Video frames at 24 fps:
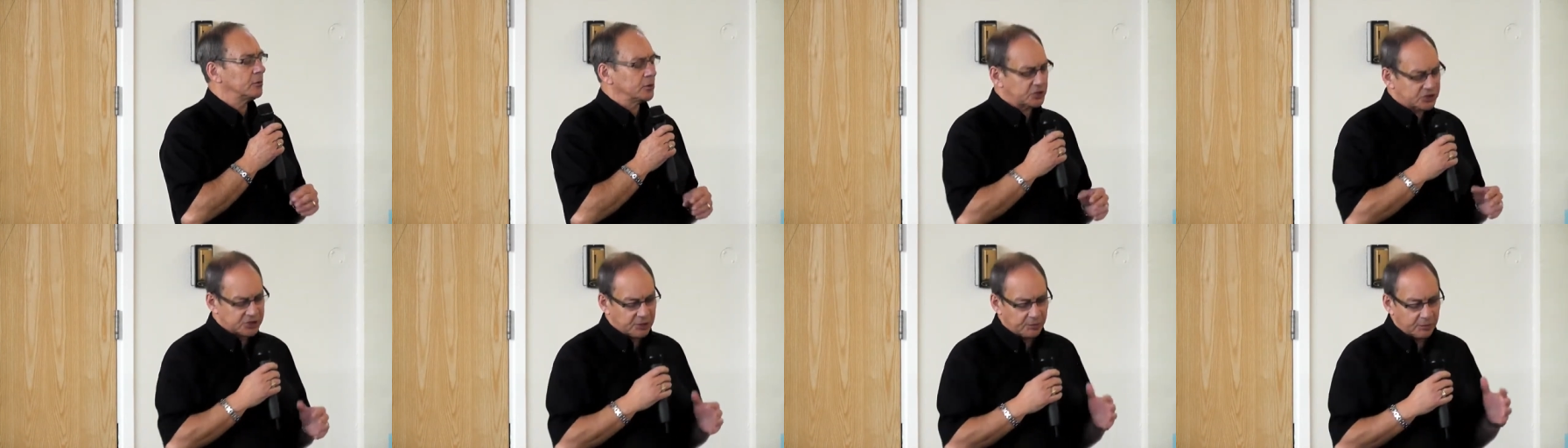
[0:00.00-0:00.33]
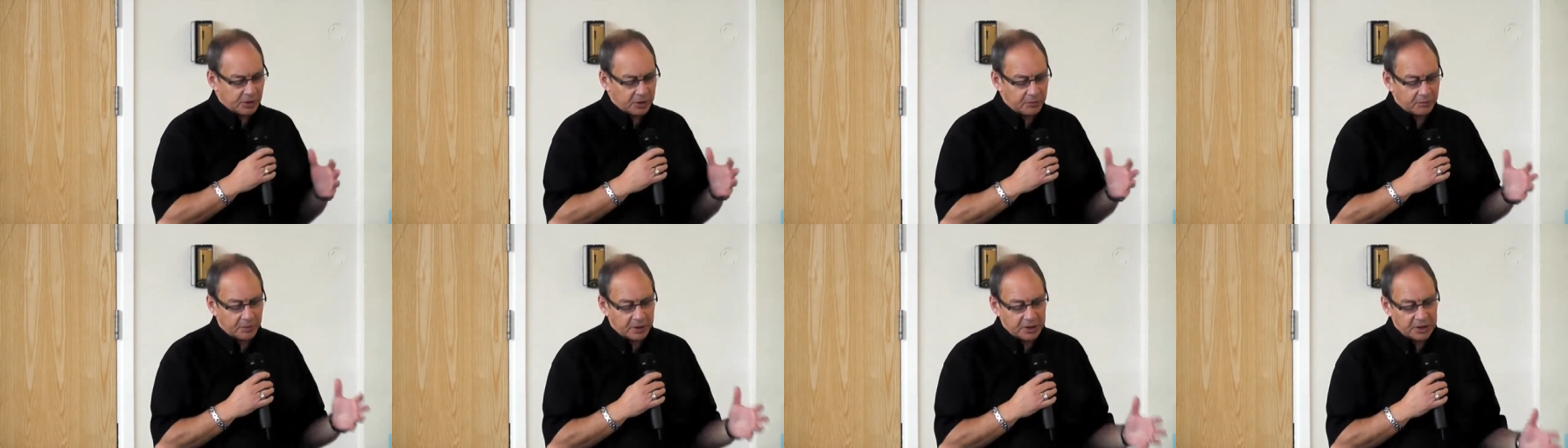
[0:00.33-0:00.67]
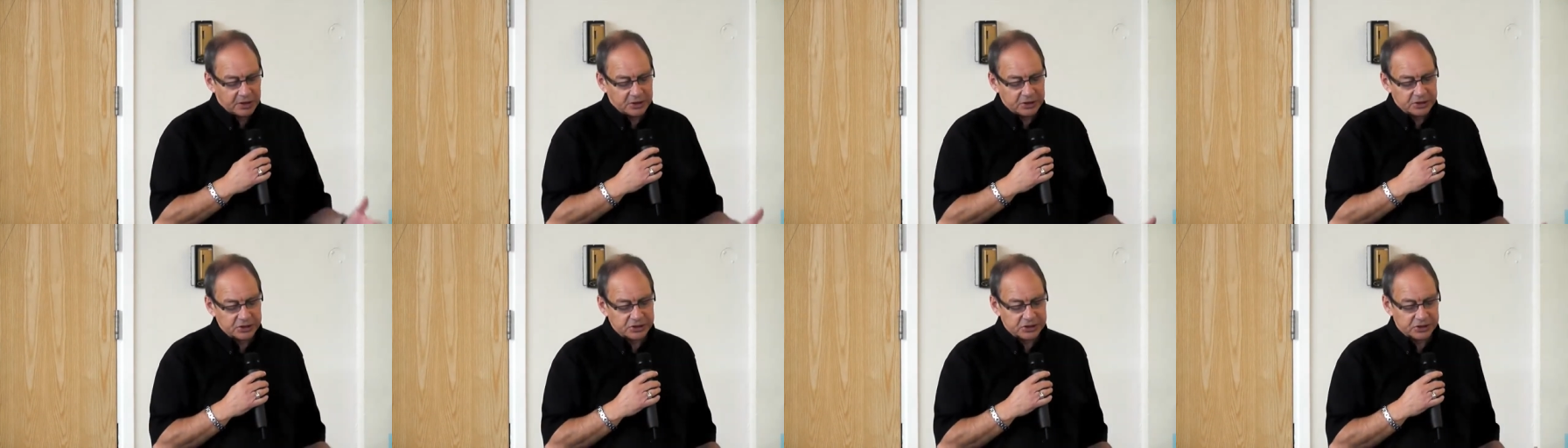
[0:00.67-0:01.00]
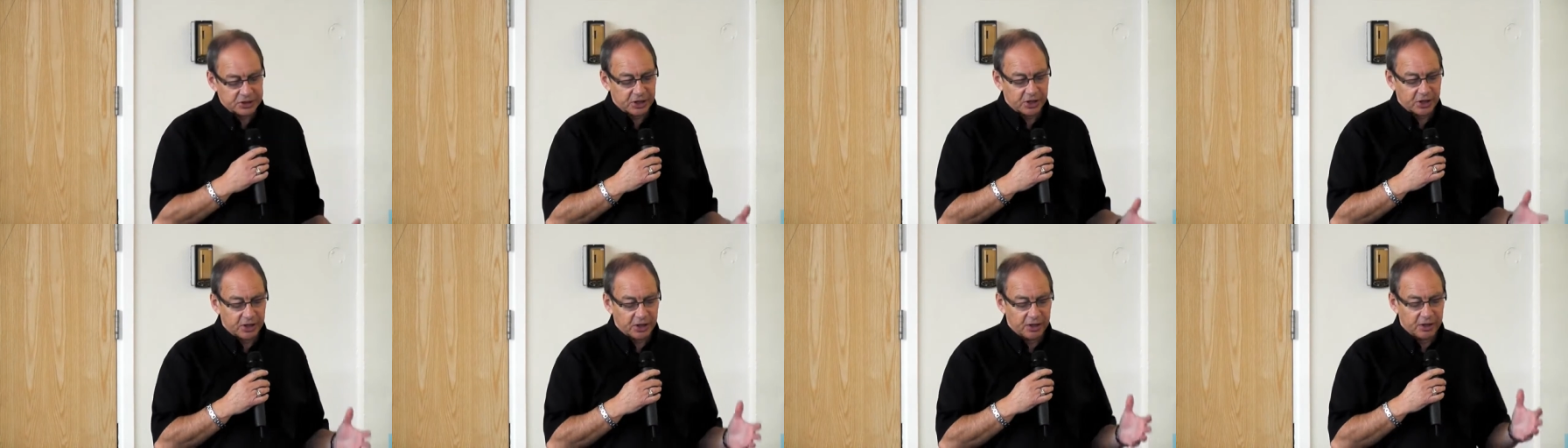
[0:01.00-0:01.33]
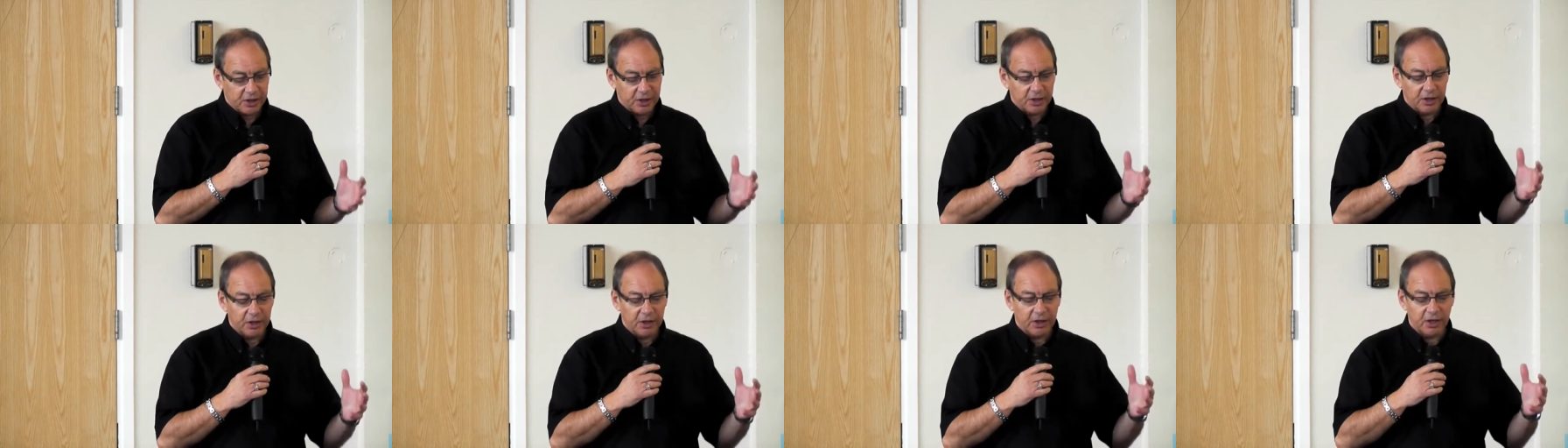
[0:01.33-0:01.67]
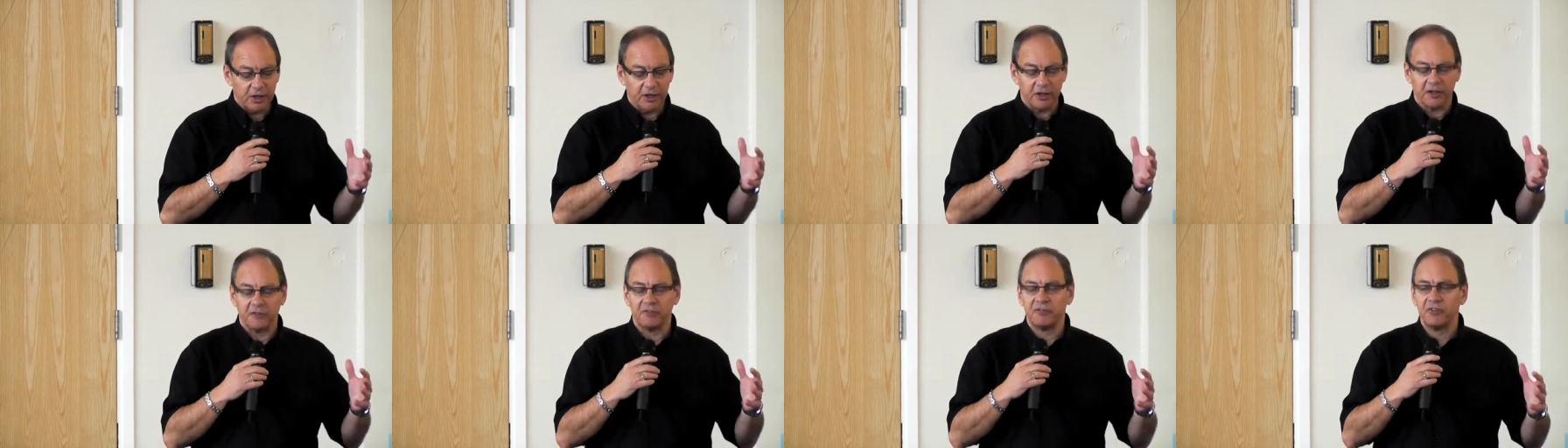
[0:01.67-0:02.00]
Simply means,
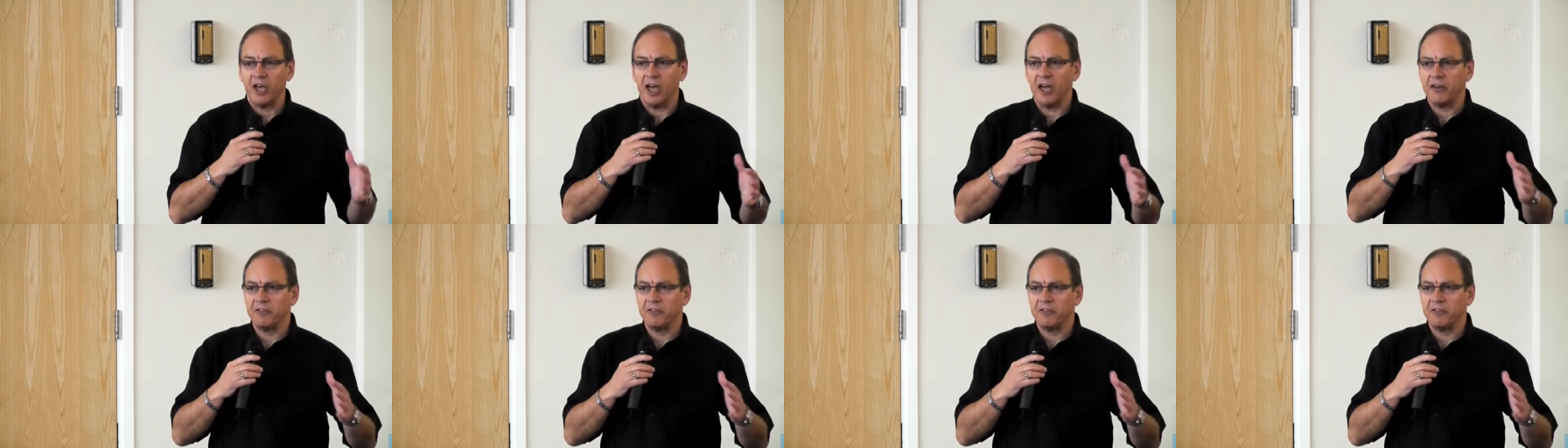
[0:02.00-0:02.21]
the,